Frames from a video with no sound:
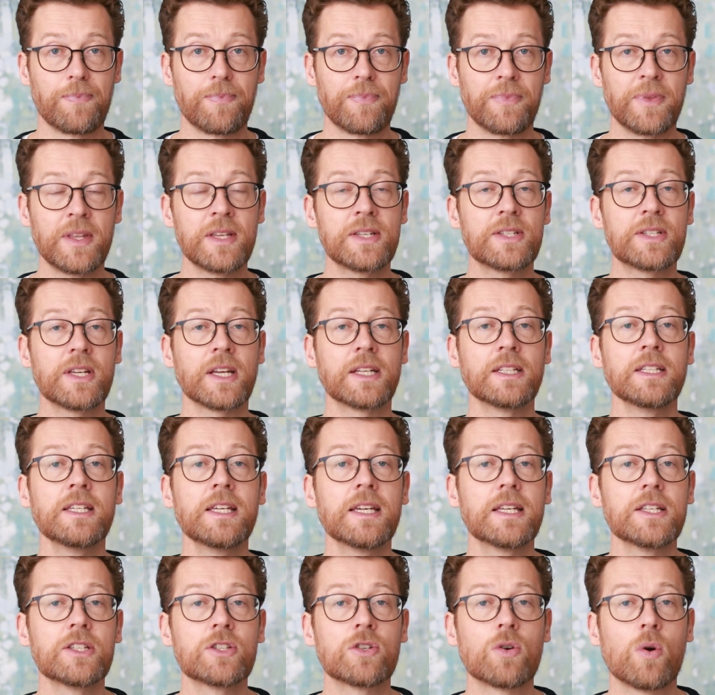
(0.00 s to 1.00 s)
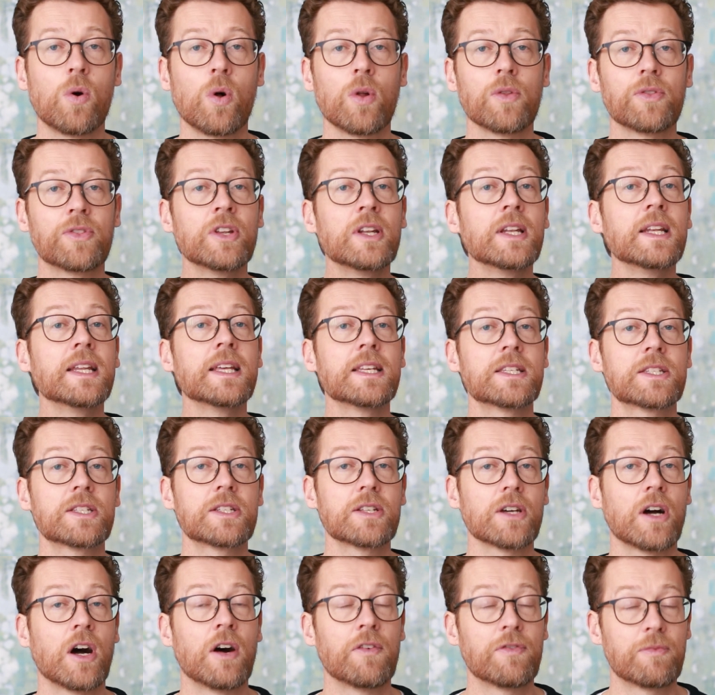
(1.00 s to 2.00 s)
This technique is called the
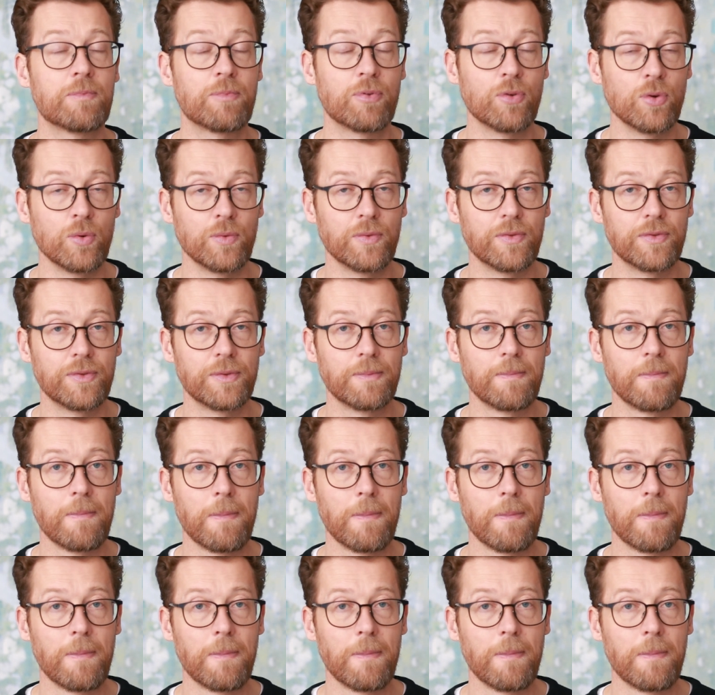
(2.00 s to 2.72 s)
list of proof.